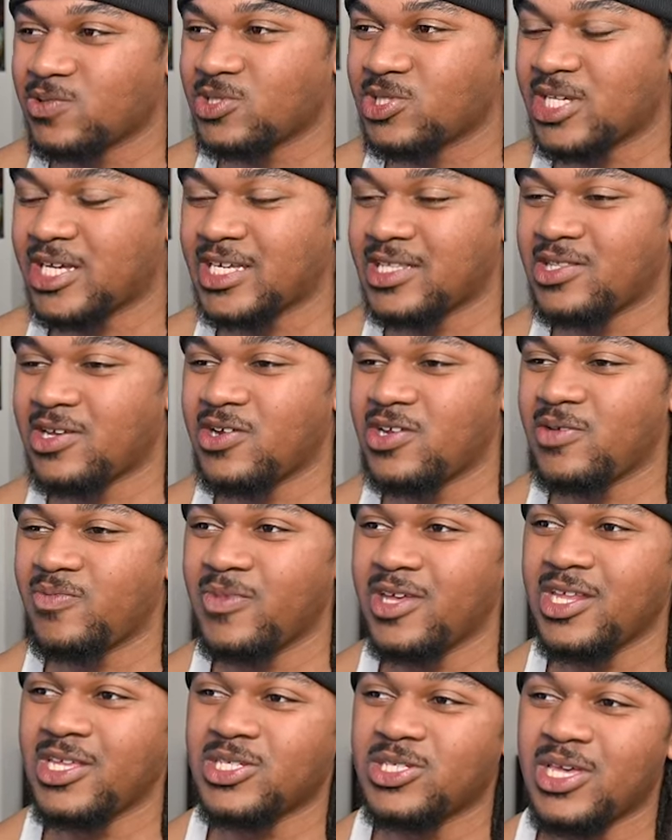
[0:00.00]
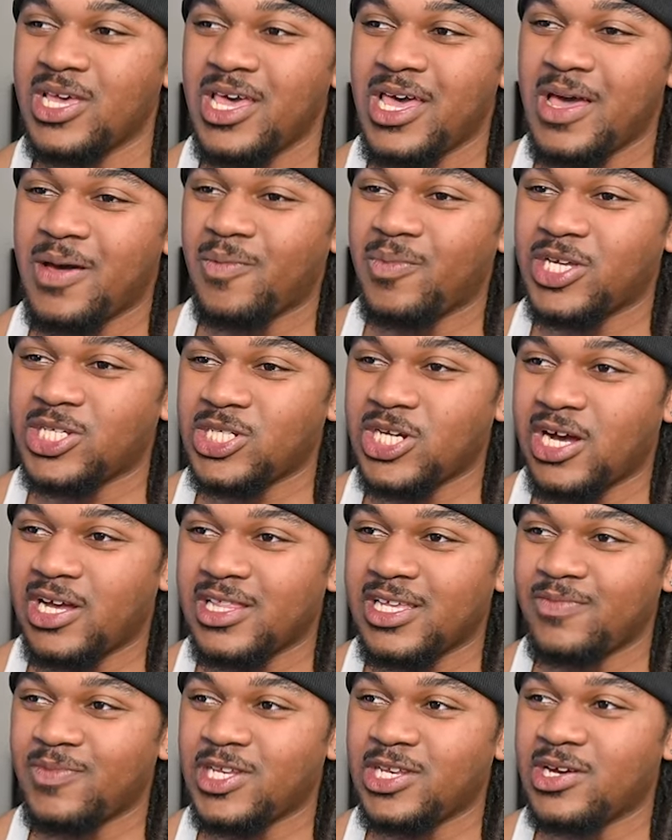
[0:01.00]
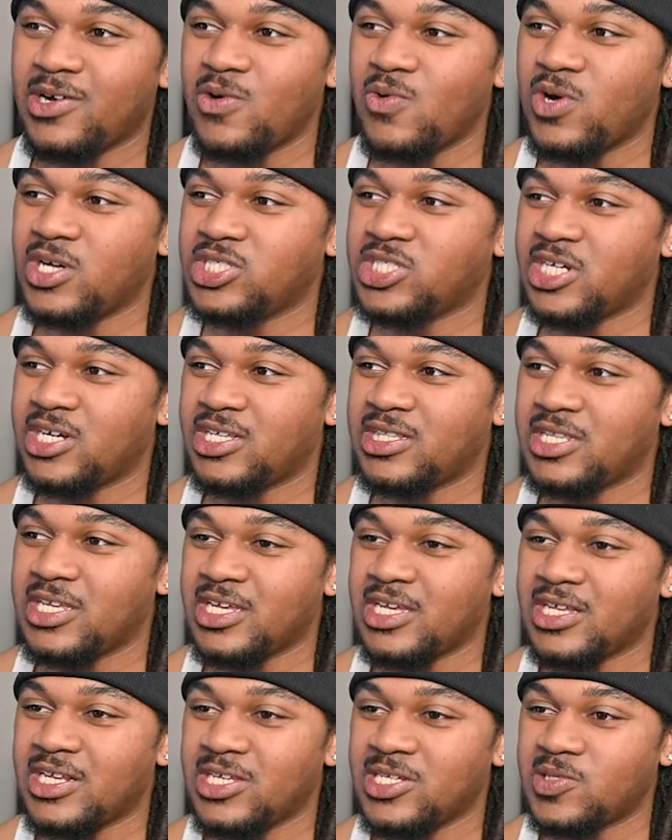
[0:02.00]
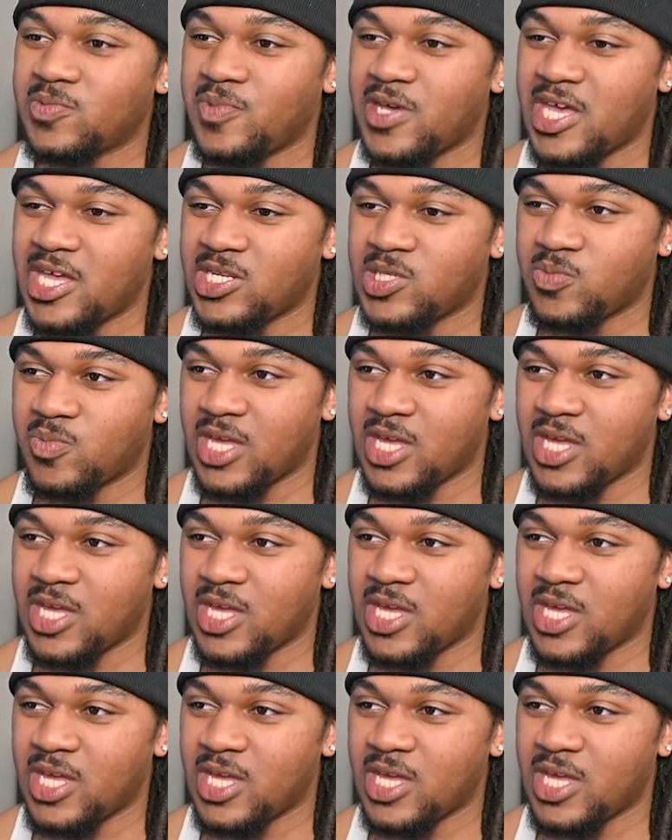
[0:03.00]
one was like 30 minutes. But y'all let me know what y'all think of this patch,